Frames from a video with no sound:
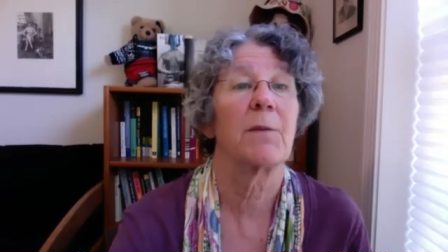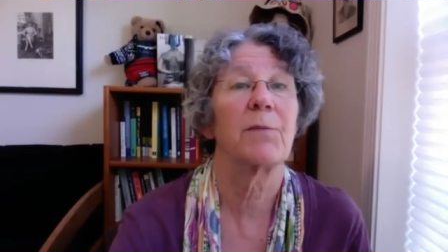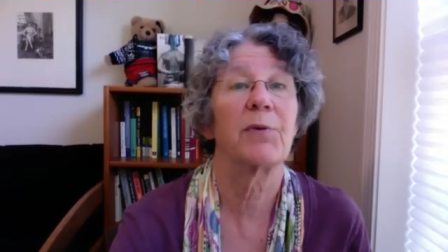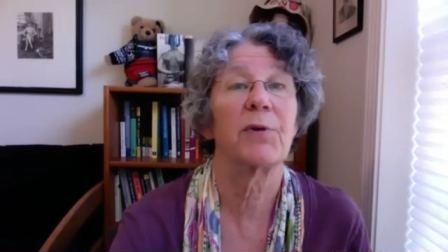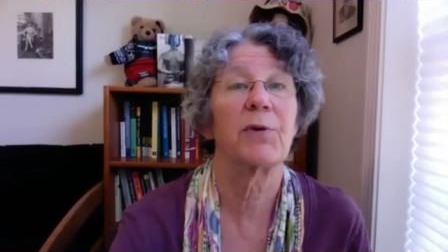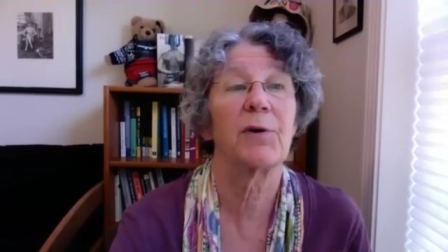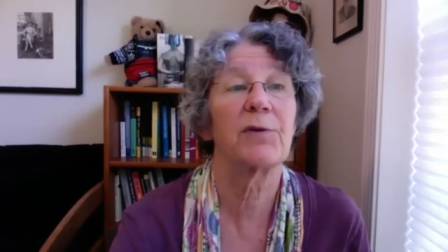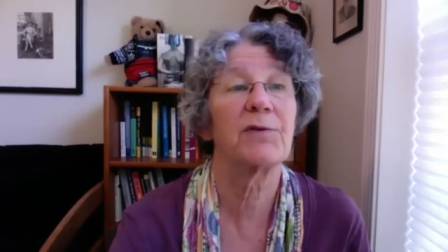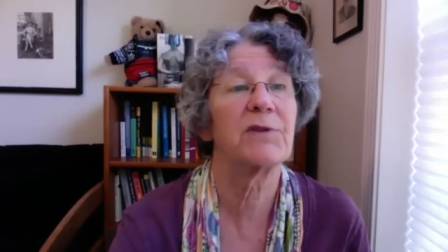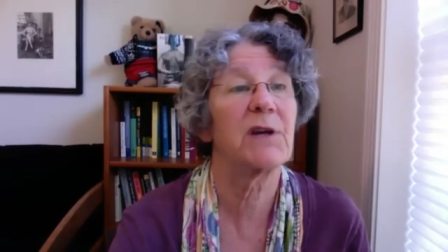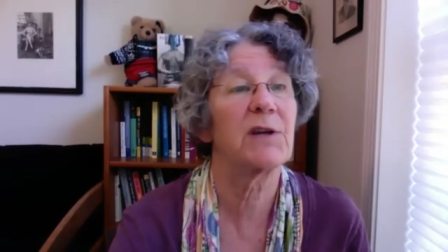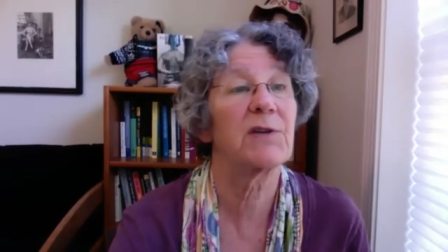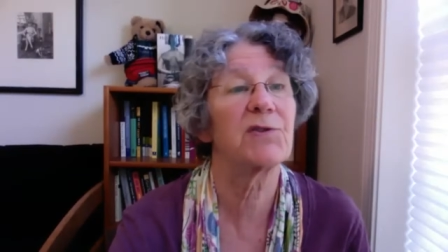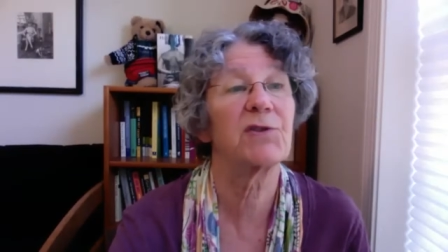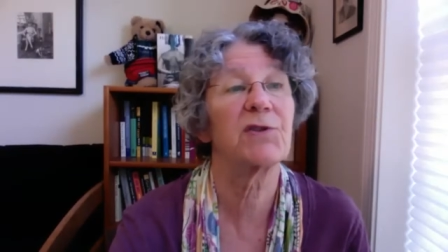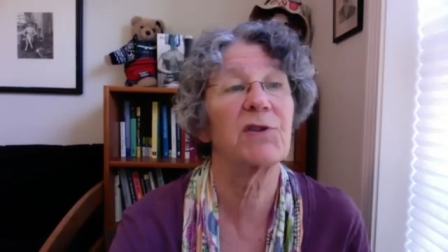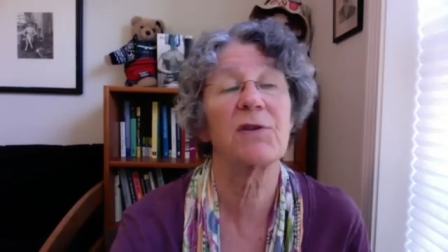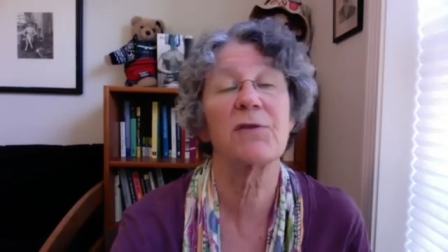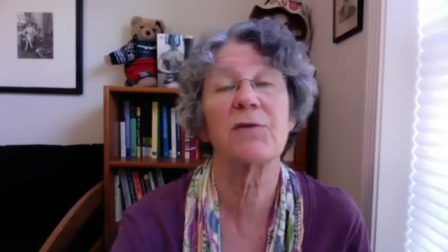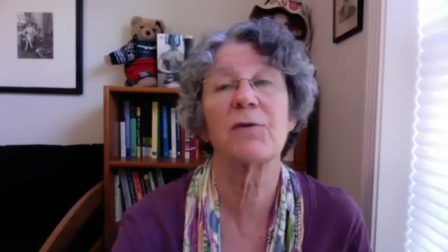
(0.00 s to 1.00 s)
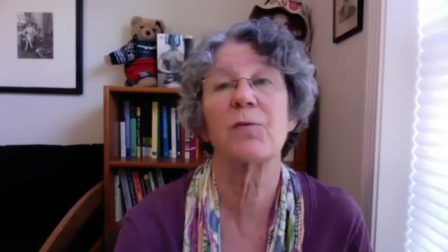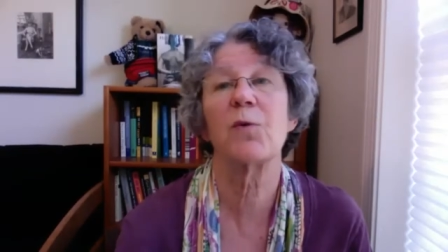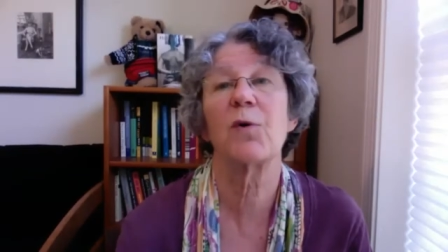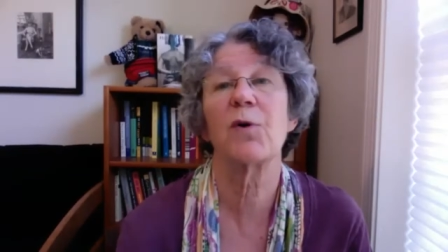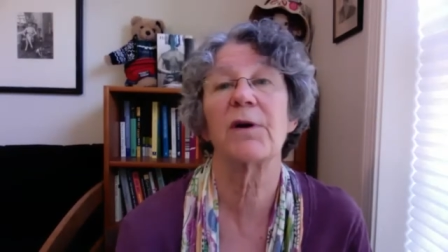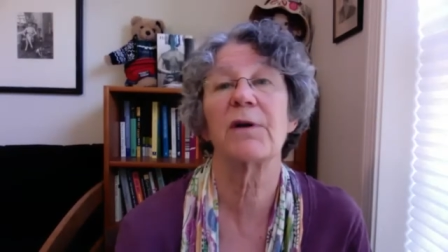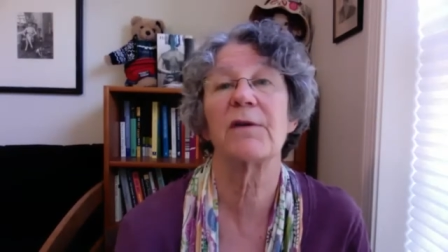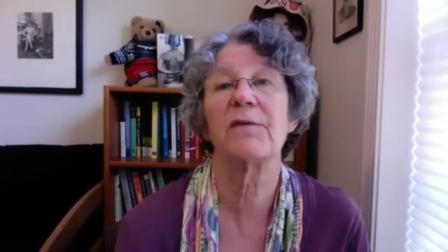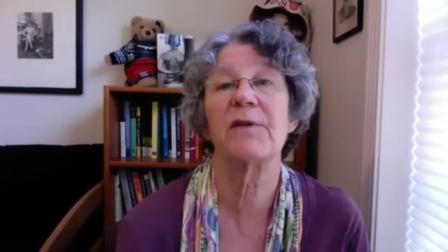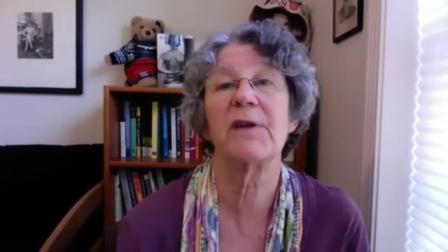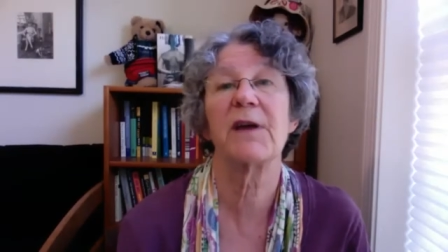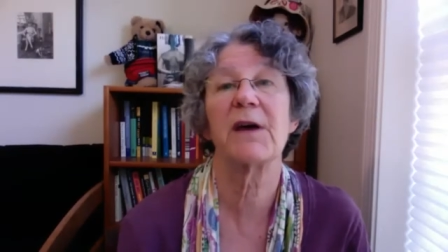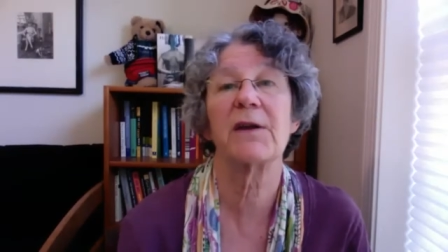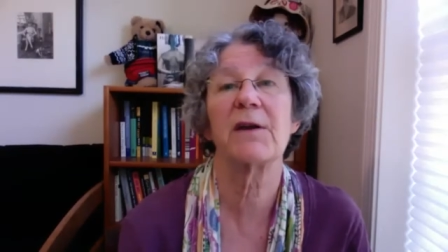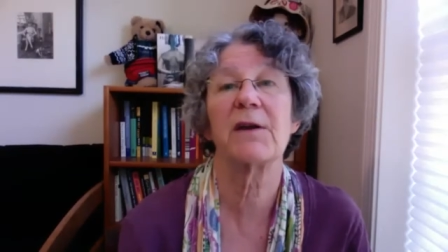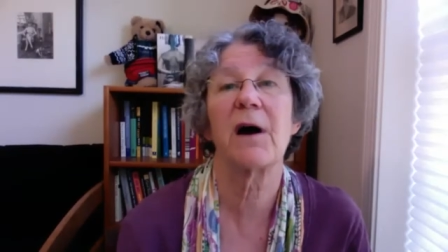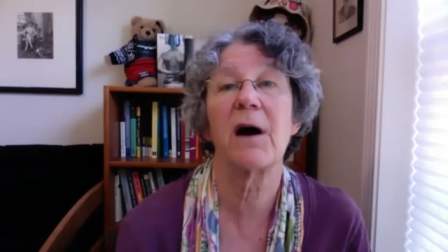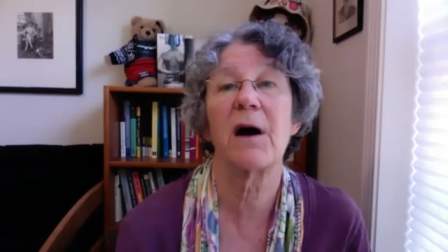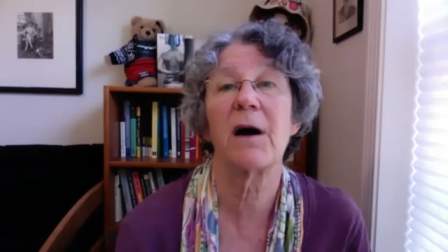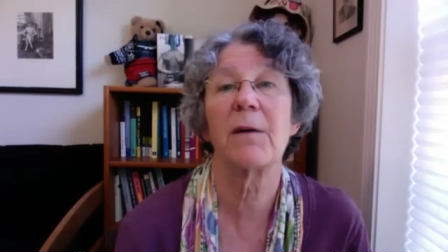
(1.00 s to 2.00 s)
protesting the war in
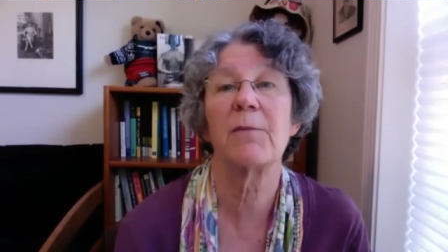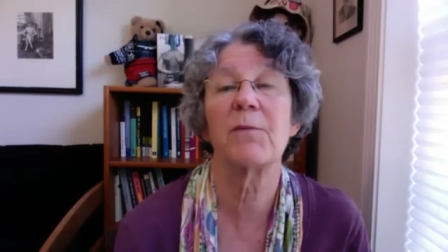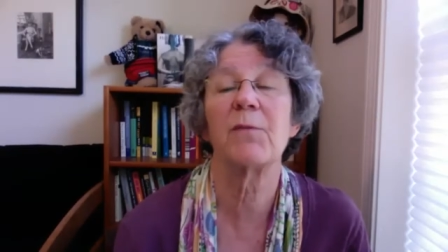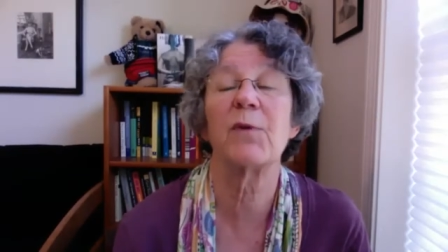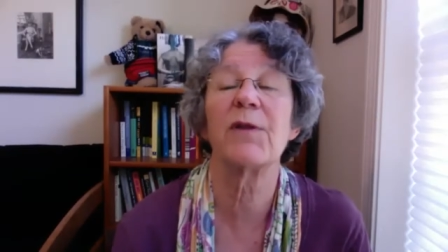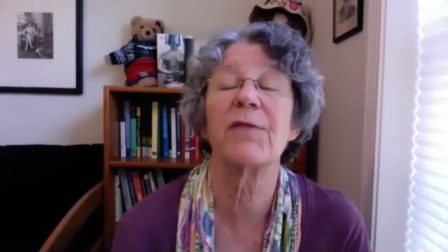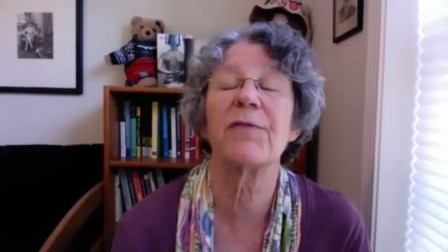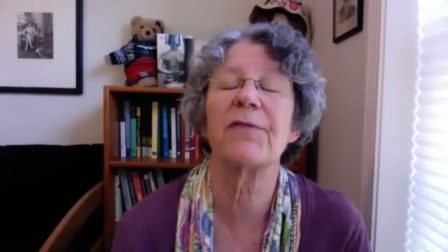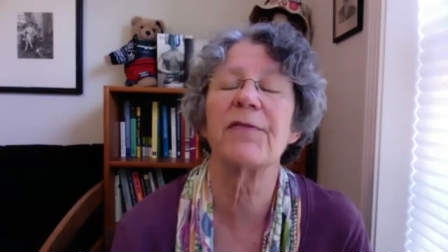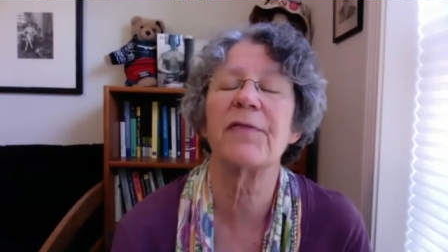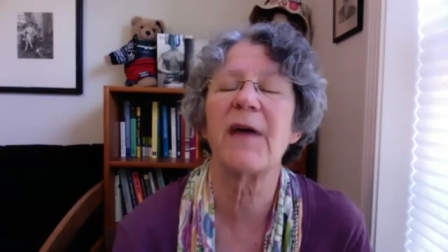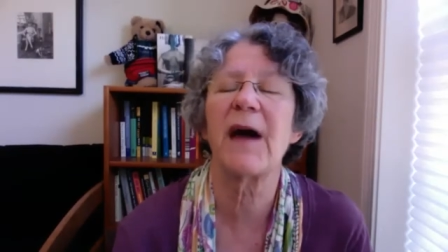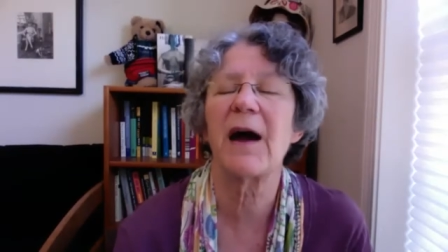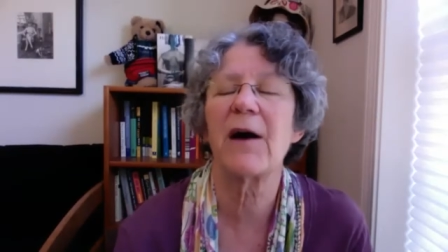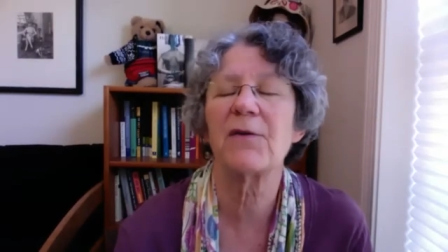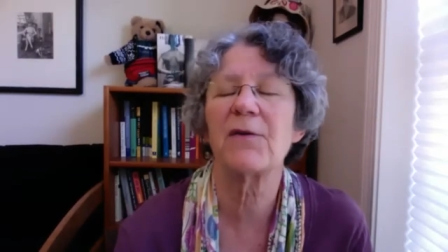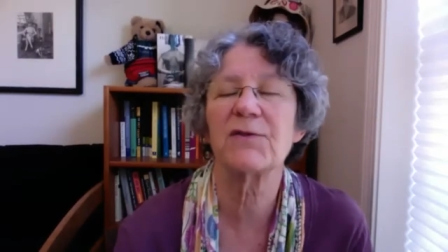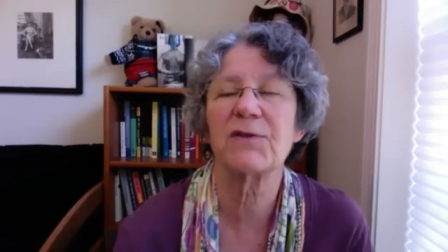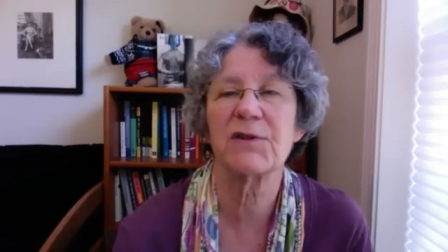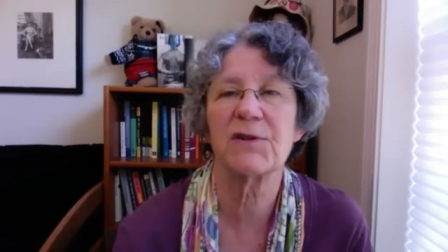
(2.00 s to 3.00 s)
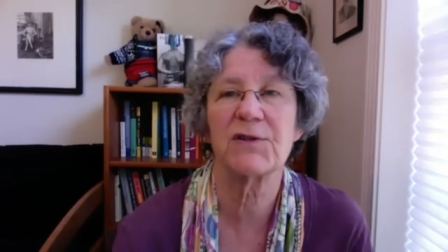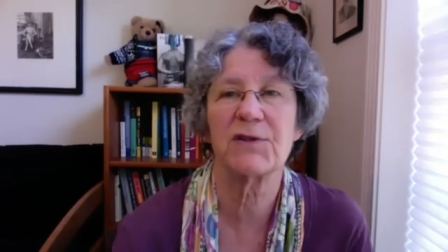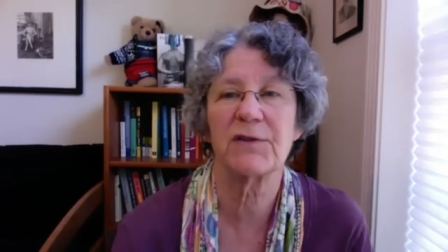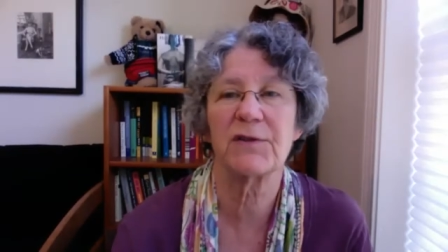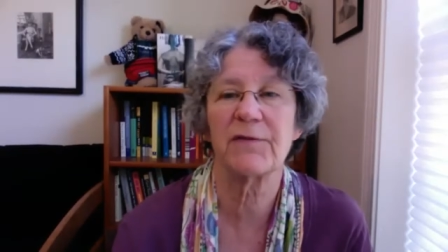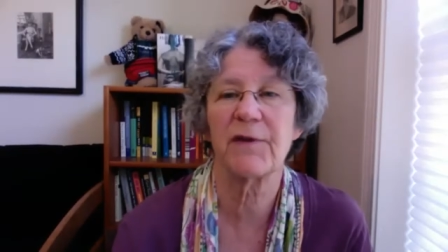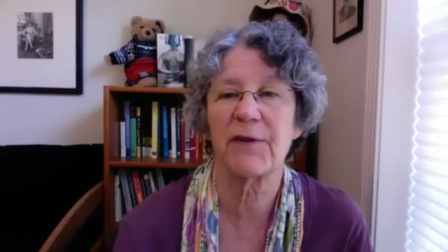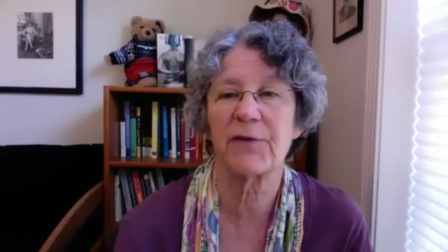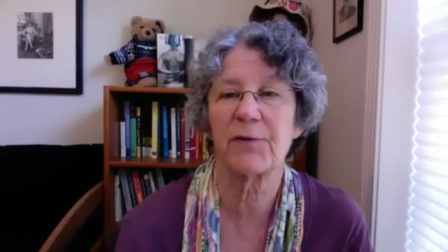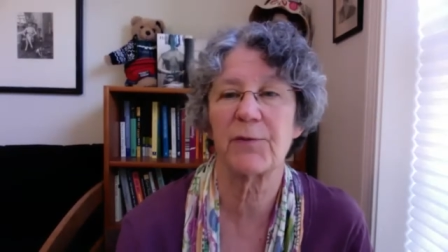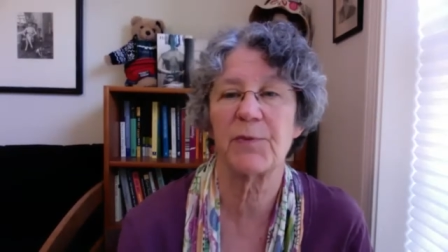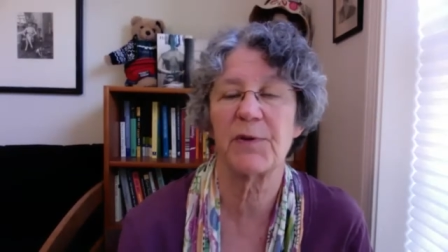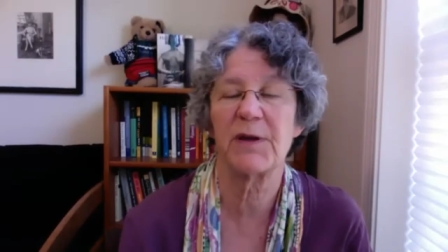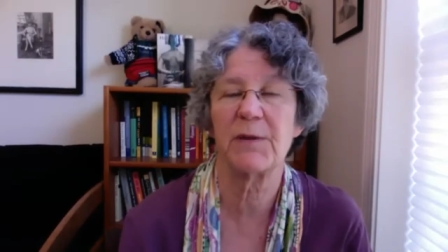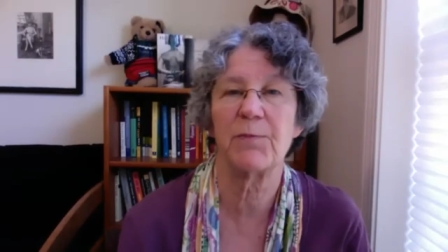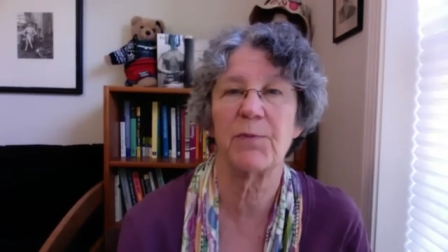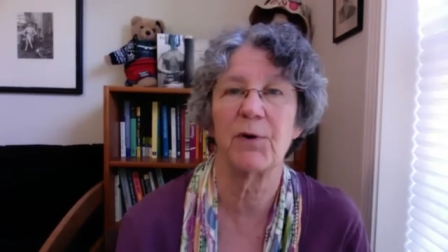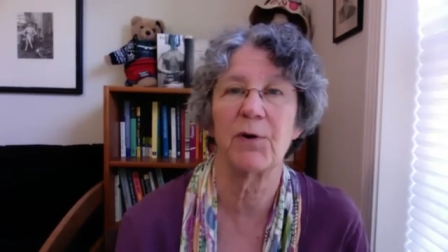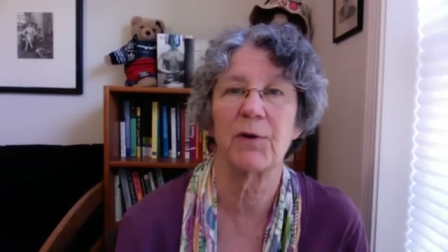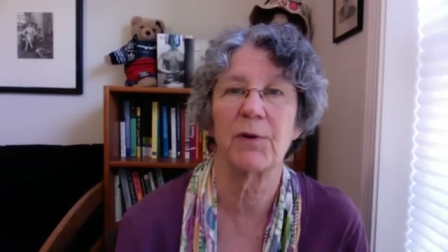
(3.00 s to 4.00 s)
Vietnam with thousands of other
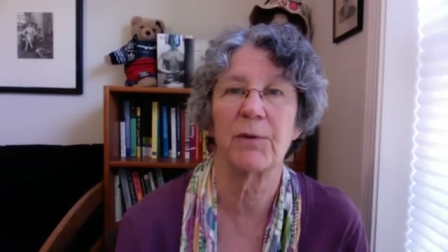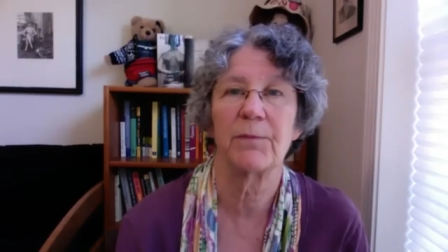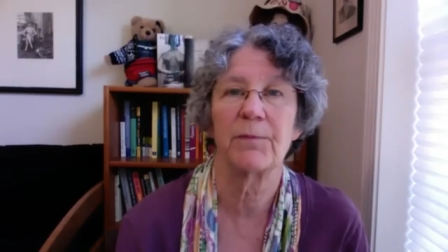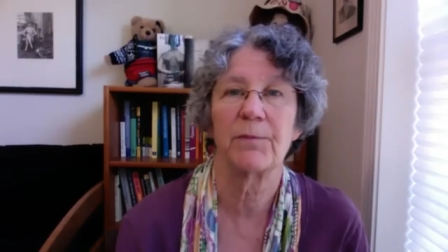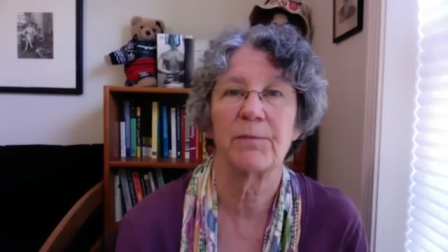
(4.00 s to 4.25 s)
people,